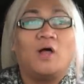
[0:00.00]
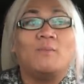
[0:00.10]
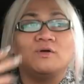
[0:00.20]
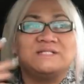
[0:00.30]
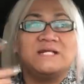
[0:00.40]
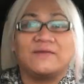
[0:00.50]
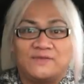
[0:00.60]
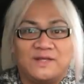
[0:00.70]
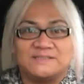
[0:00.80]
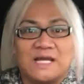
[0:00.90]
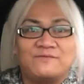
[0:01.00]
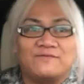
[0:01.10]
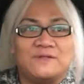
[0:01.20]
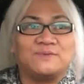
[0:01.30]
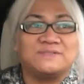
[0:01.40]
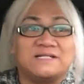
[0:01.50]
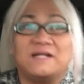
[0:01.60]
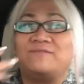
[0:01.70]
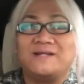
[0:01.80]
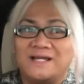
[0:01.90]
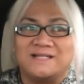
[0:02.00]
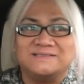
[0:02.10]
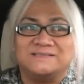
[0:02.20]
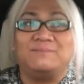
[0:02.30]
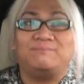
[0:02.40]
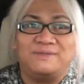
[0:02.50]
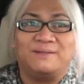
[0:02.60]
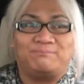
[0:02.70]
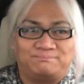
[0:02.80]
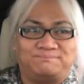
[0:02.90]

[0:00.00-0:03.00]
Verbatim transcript: Almost nothing is like 50%. And if it is, the, the